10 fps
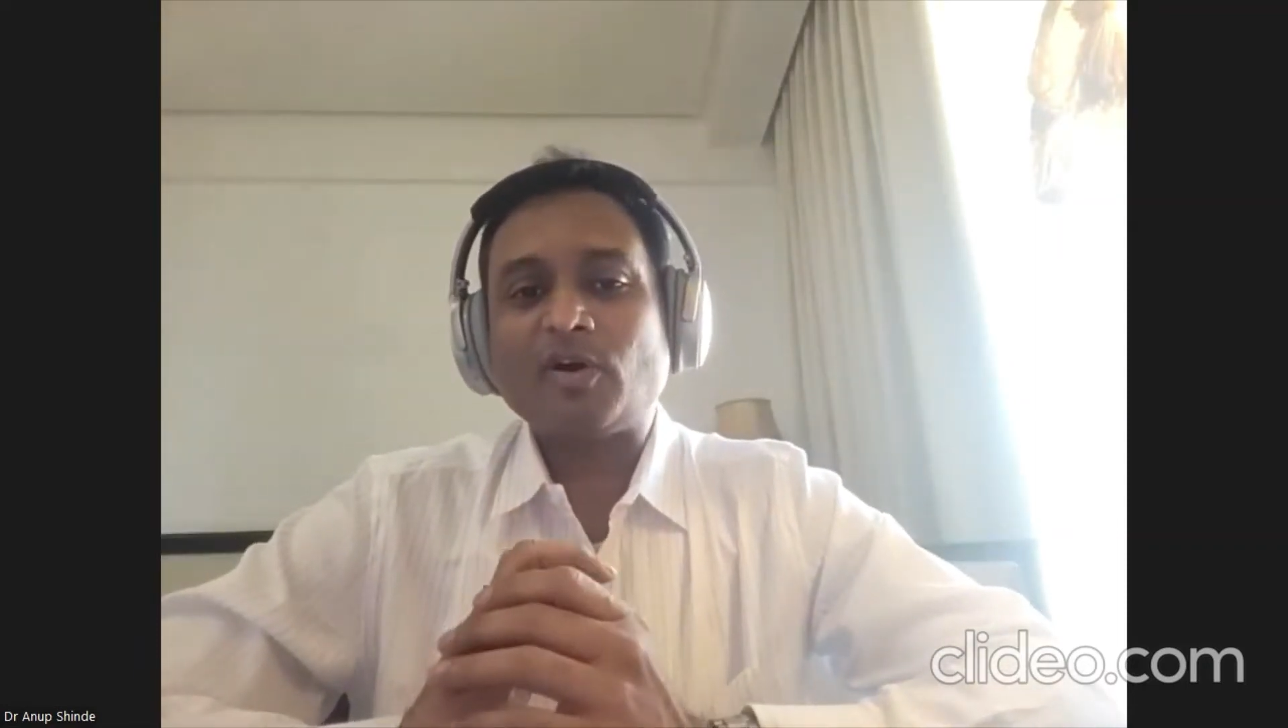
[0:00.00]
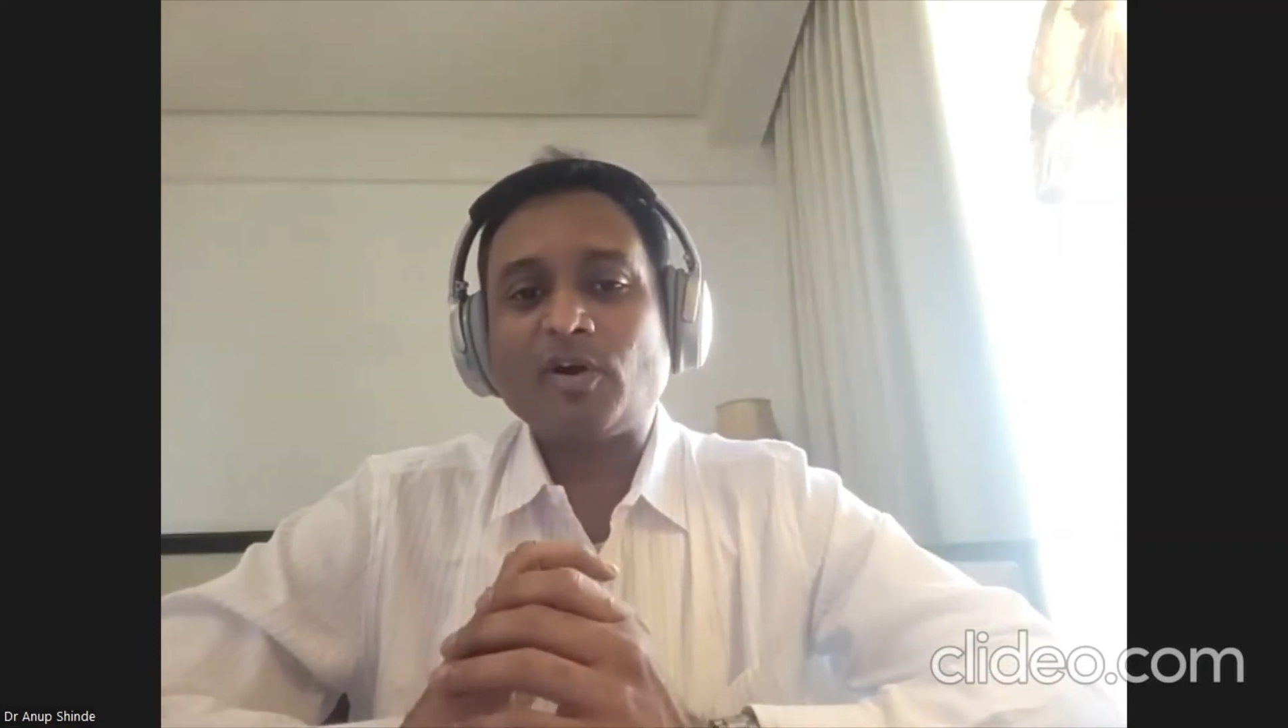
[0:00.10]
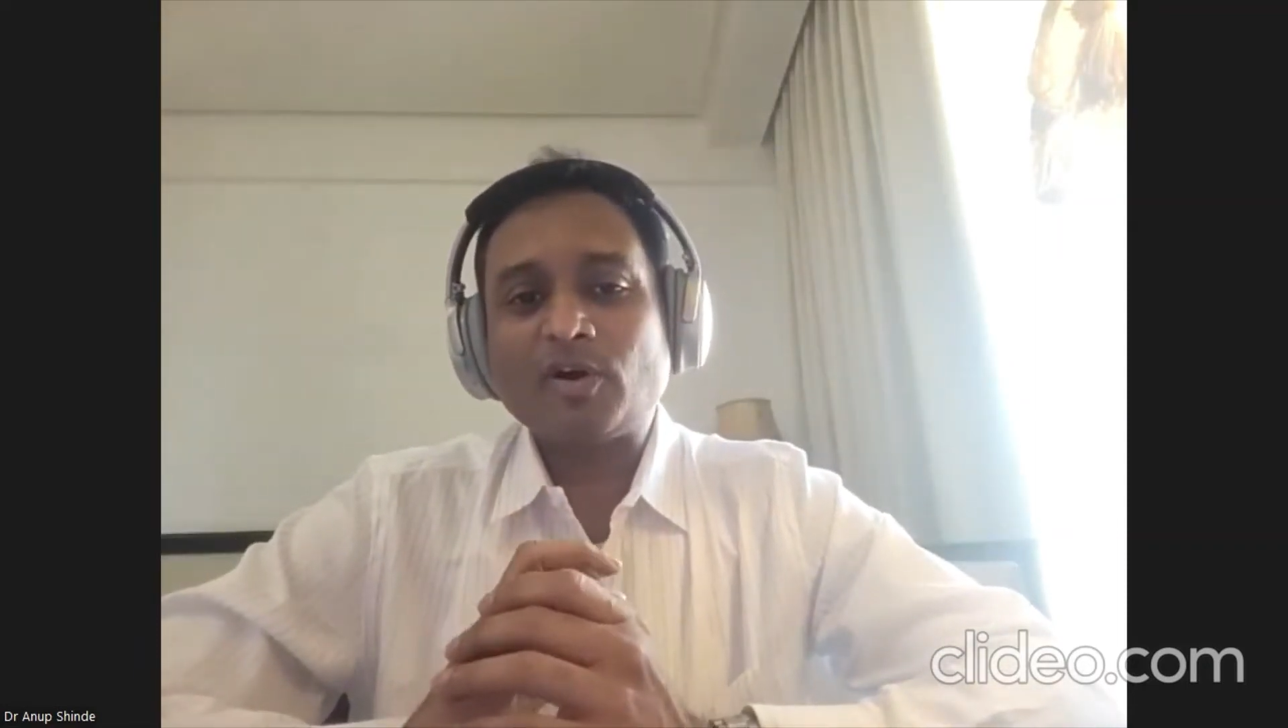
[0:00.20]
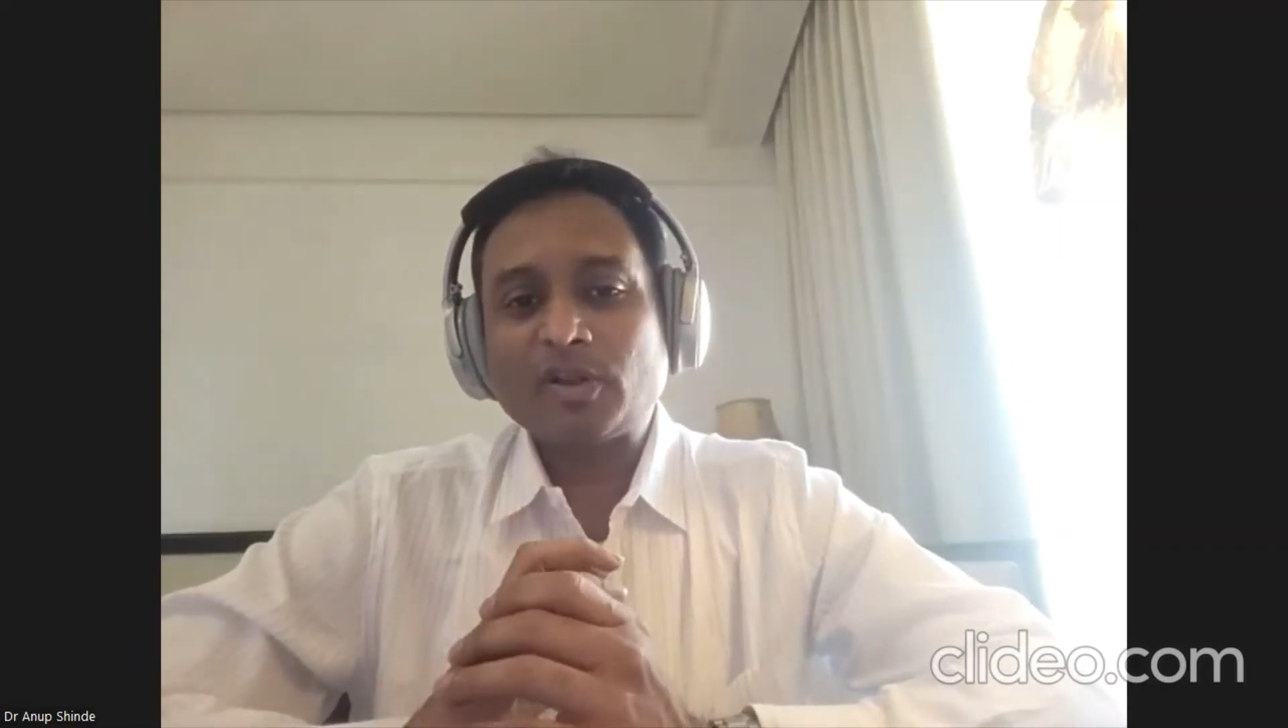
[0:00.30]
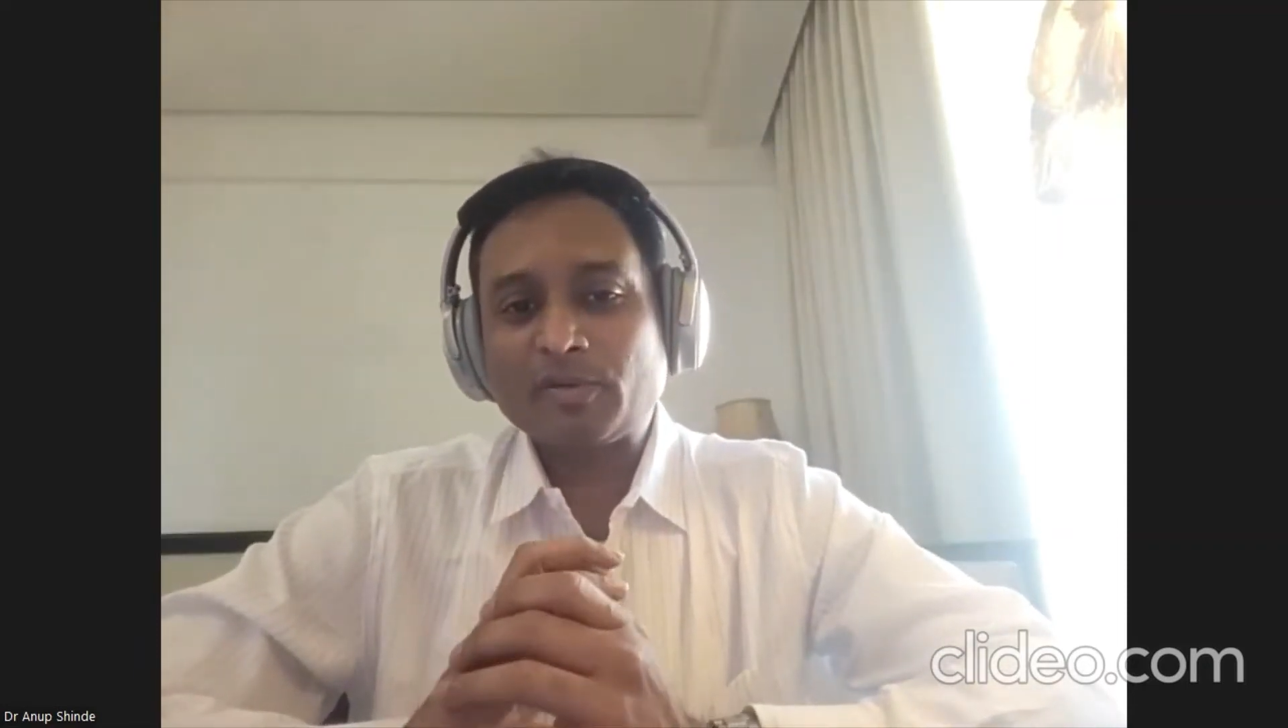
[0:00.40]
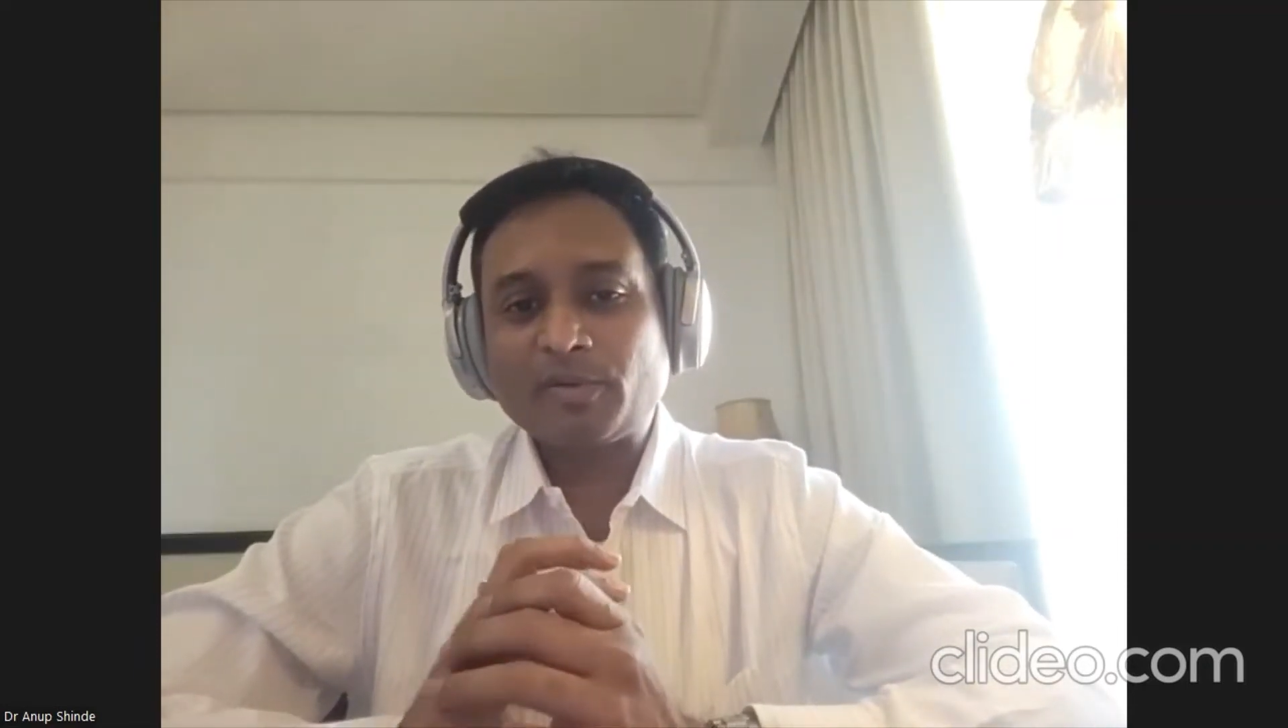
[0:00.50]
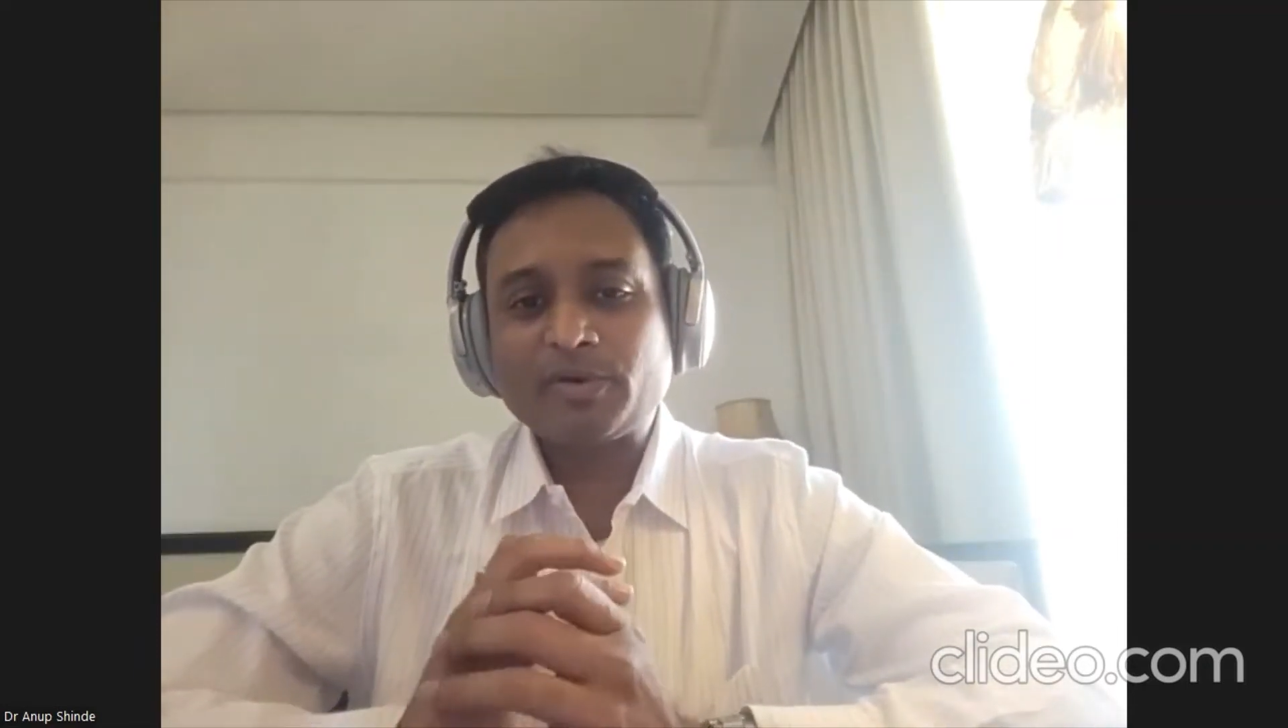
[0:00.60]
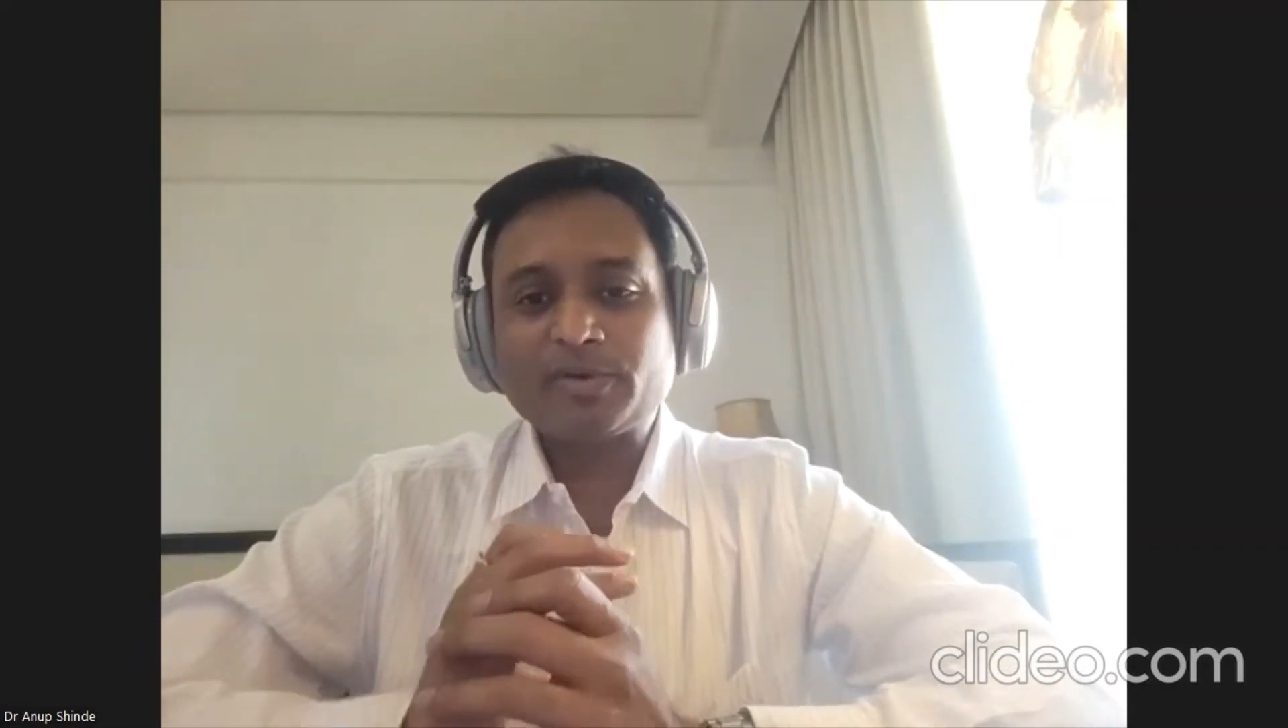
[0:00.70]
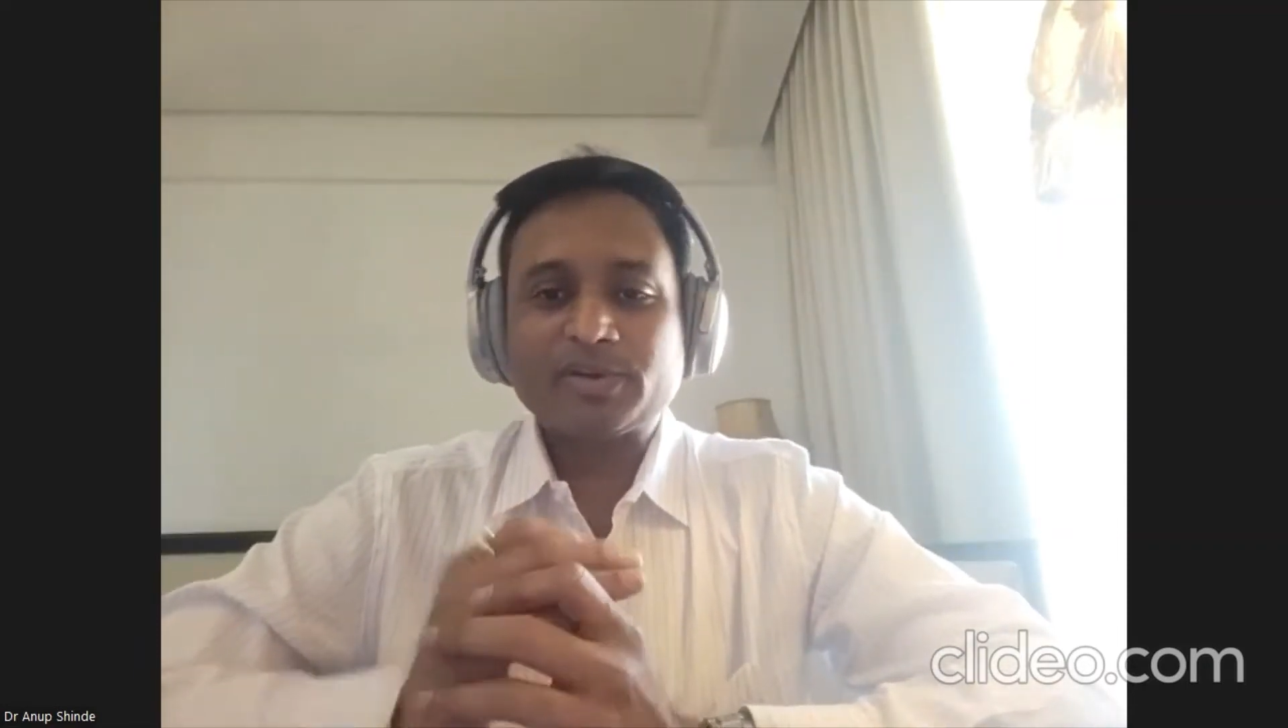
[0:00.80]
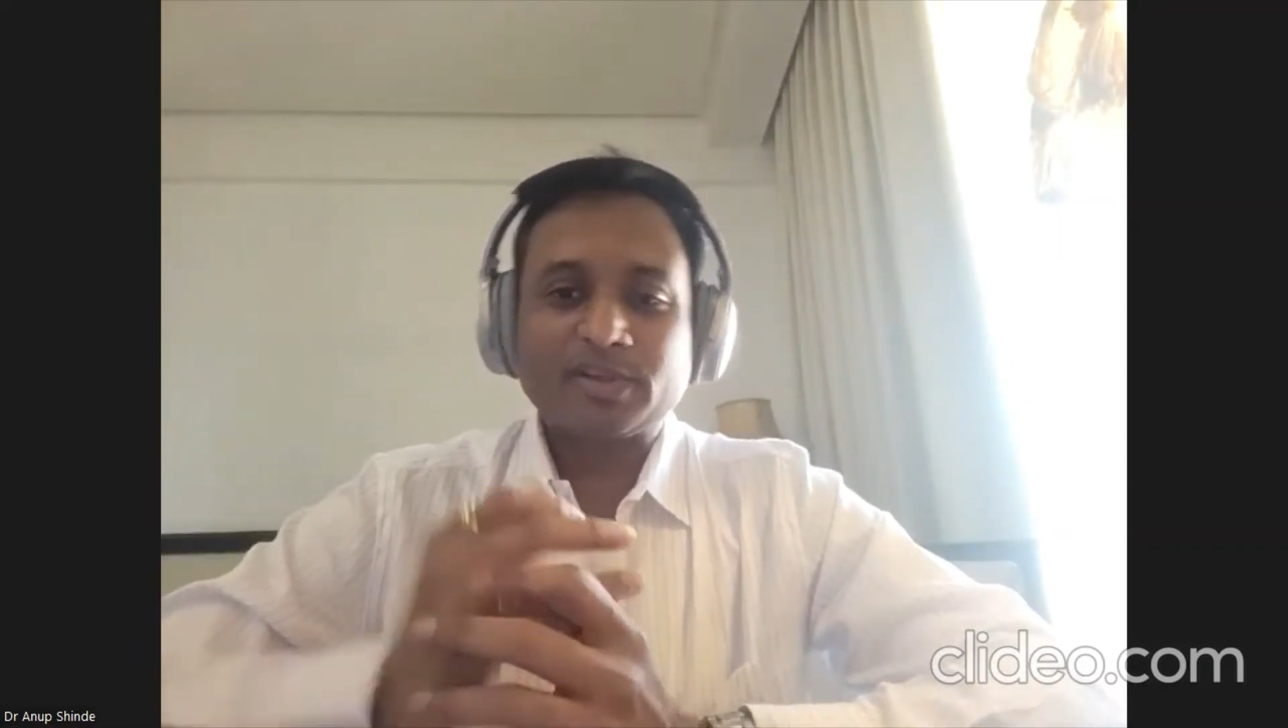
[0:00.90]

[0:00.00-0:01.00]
all about